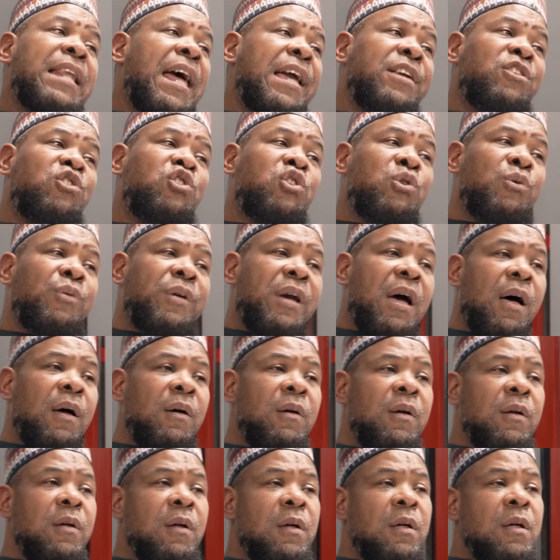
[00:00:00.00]
Nigeria.
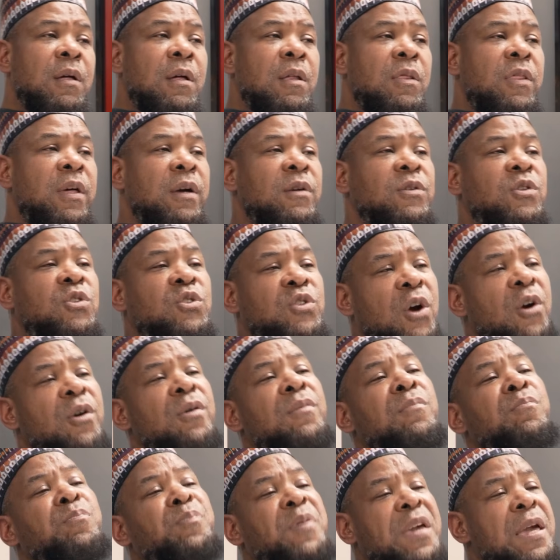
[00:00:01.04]
There's
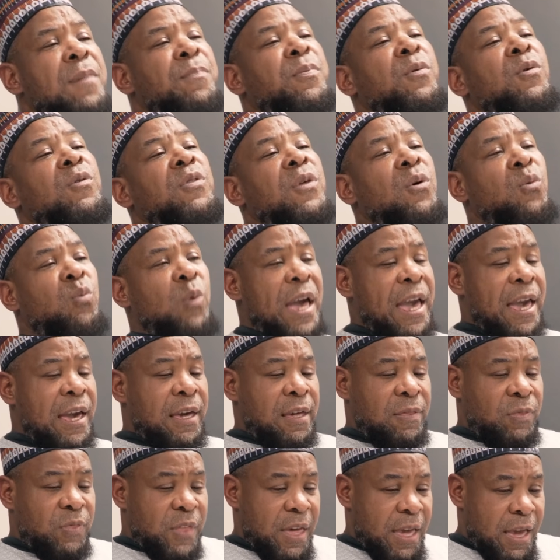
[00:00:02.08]
certain people, the
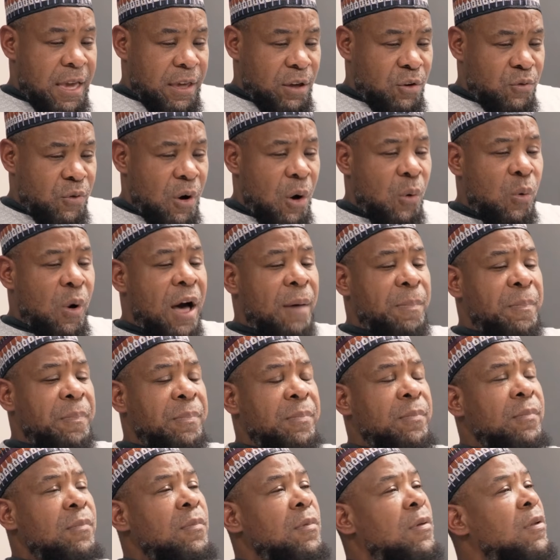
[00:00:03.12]
way they grow up,
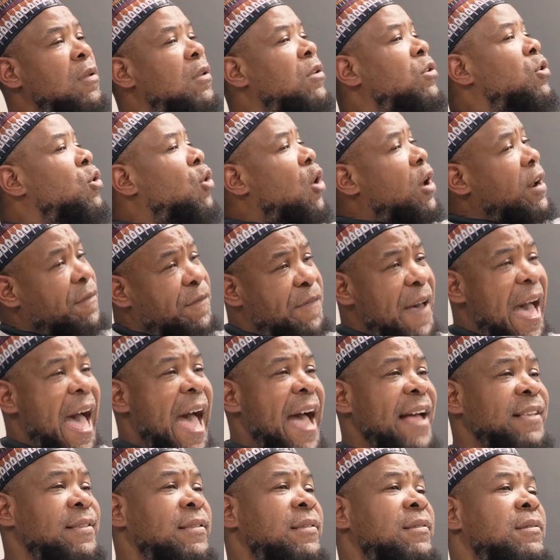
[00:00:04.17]
you're going to
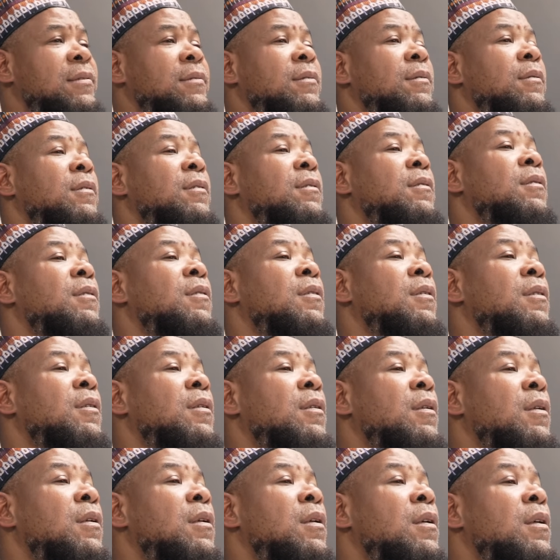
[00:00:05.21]
fast.
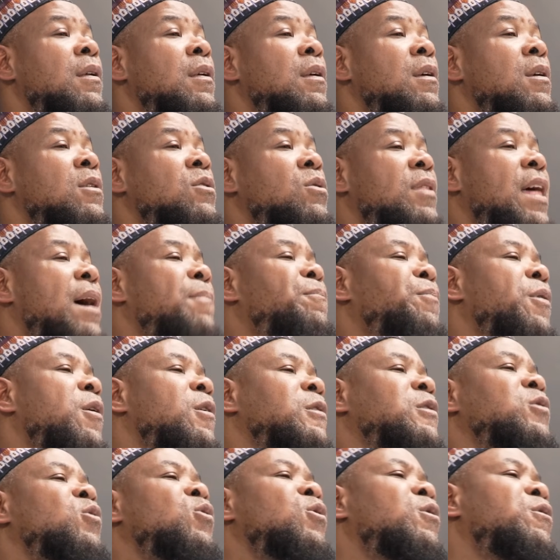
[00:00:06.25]
So that
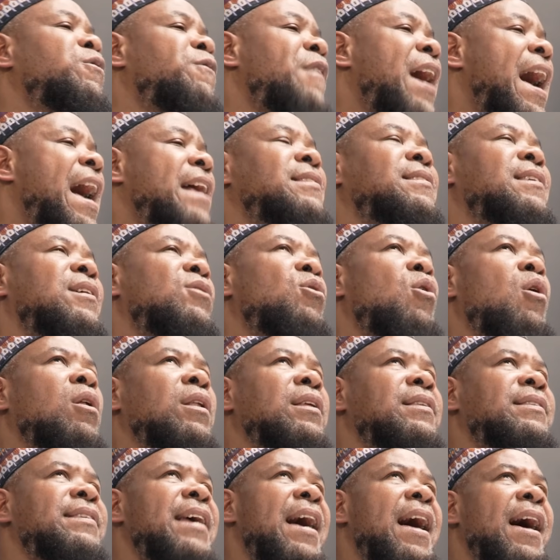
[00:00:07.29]
person who's fasting all
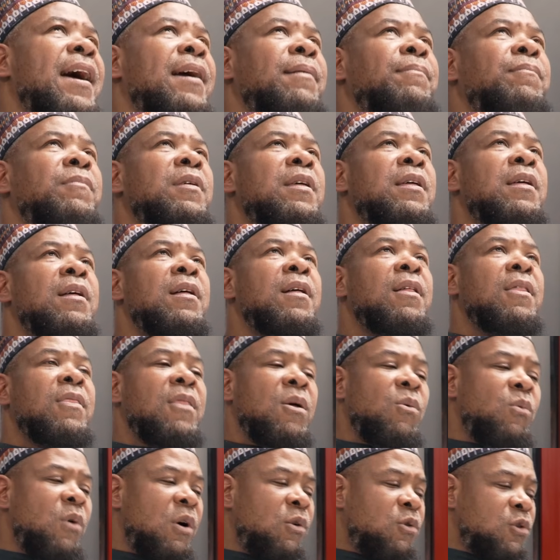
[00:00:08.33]
the time,
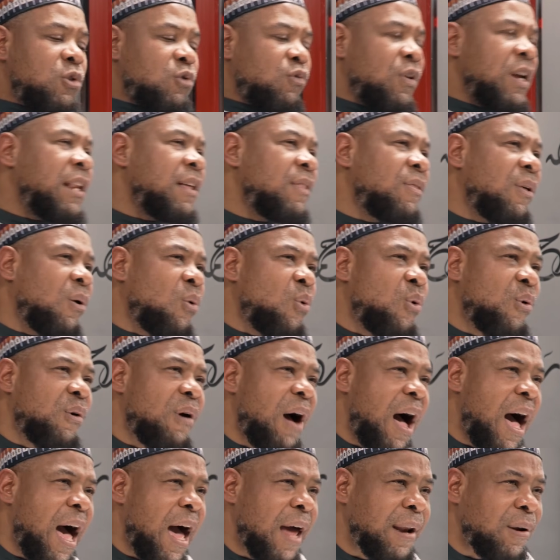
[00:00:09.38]
the one who's reading the
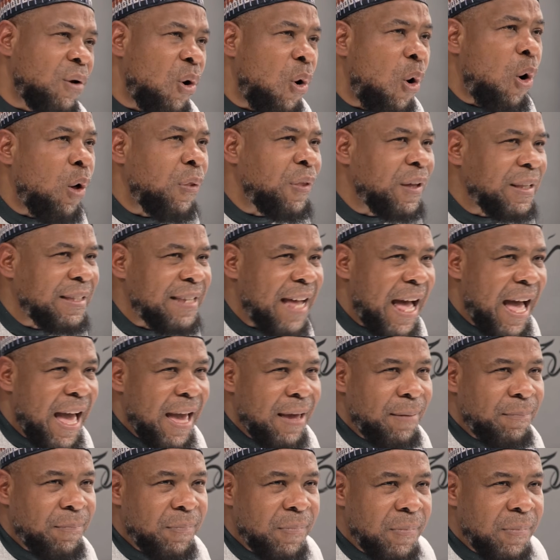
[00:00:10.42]
Quran all the time,